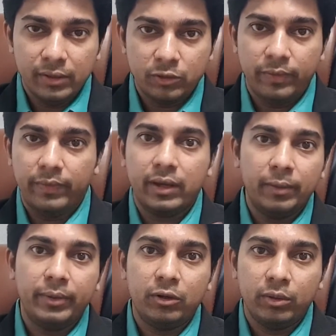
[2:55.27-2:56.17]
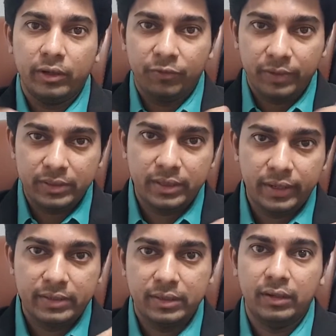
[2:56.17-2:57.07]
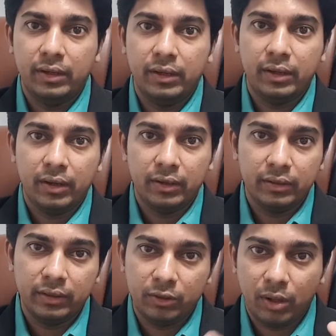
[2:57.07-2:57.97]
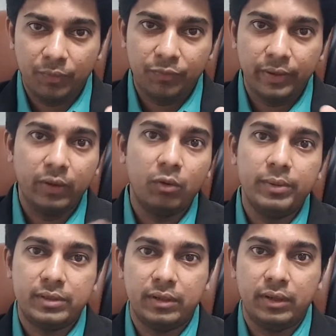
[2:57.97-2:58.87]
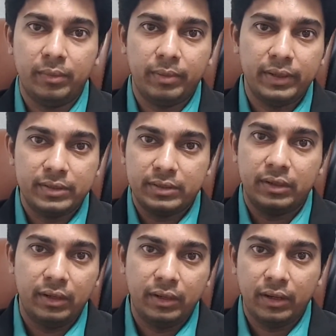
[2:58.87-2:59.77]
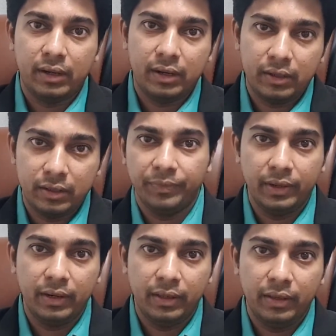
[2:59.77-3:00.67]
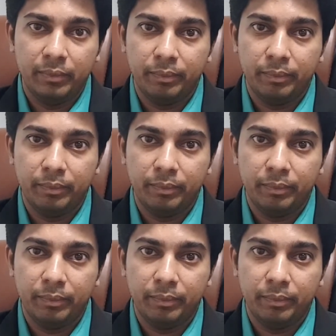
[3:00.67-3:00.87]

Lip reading: So when we come into the different states in India, the top 5 obesity places in India are Delhi,